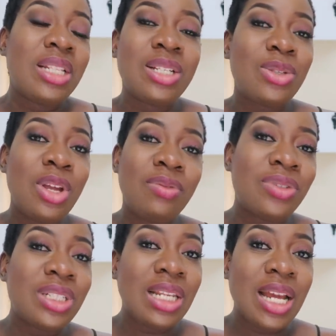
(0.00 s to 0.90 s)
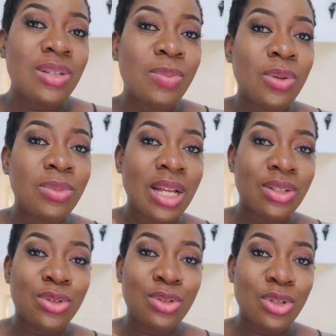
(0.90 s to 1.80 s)
this is not even the light bulb
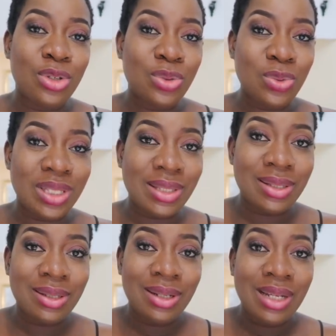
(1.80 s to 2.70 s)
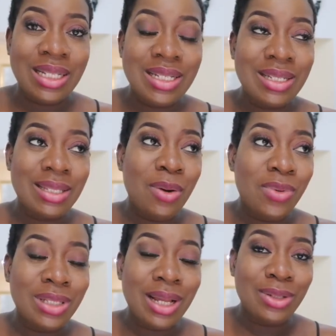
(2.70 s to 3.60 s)
that you just twist. This is that
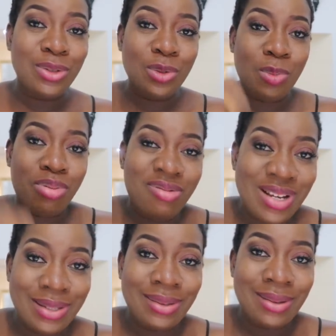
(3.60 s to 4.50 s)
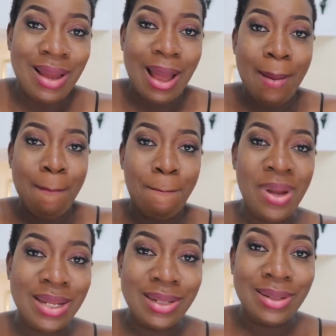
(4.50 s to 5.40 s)
one that you press and
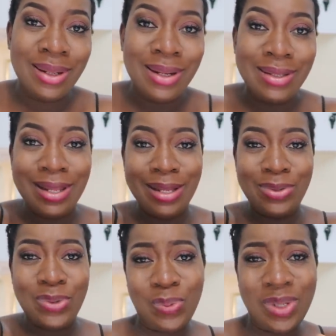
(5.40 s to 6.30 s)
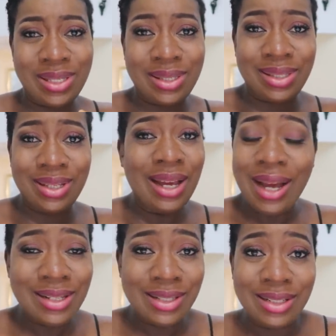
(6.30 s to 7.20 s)
pin, then twist.
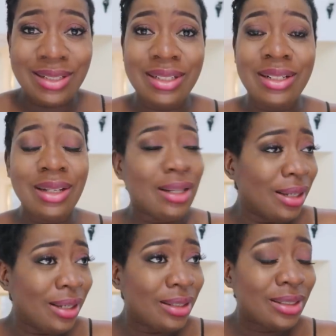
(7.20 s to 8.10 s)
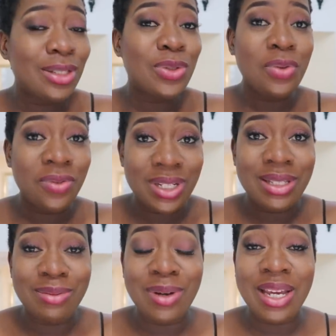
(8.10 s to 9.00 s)
As in, Tito
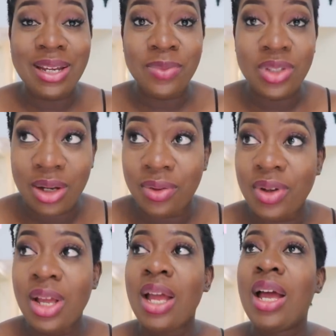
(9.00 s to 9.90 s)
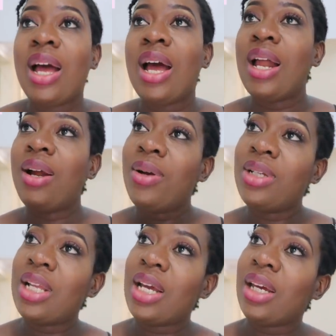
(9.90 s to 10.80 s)
fixed it by himself. And
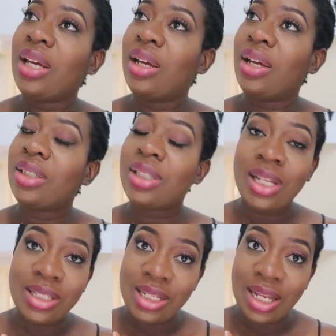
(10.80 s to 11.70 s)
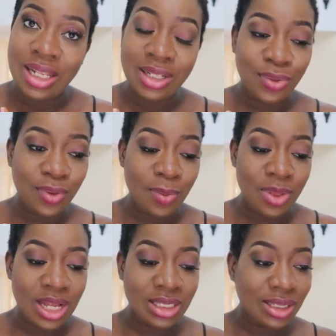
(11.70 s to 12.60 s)
I was like, the lesson I learned
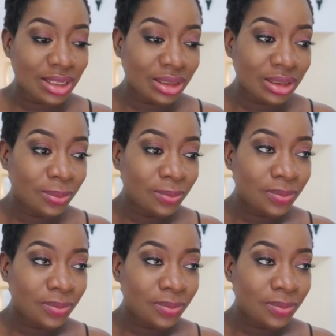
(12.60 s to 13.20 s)
from that is,